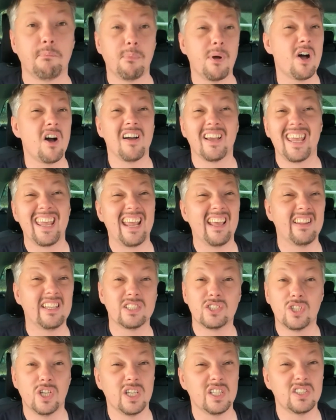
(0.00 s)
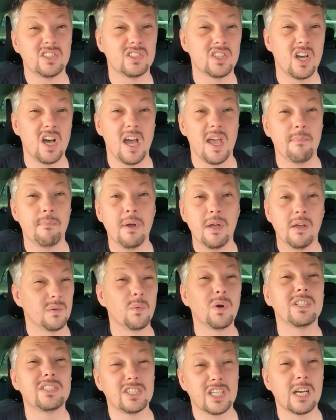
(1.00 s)
parking at this certain time,
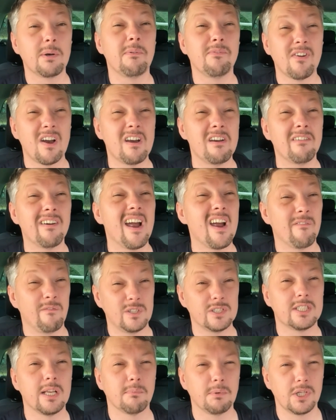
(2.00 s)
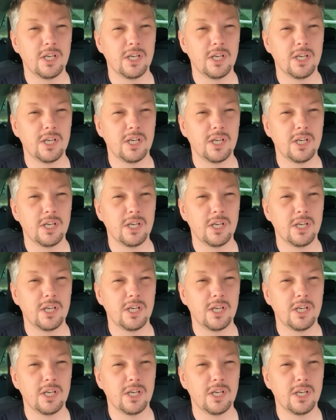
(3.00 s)
which is going to be very rare if it's double